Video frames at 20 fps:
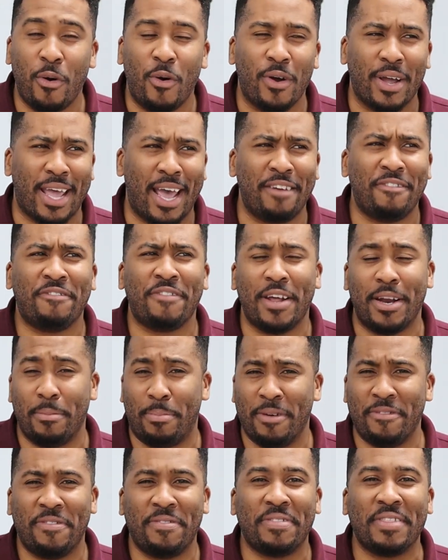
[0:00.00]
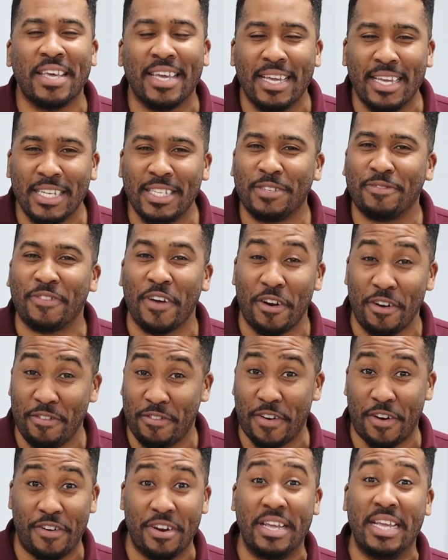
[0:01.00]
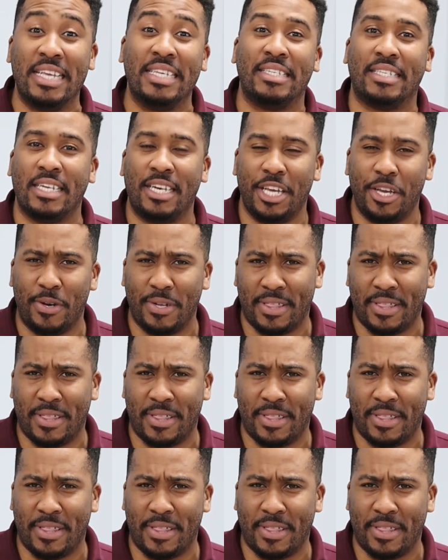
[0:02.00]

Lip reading: or get fed up of things very, very easily,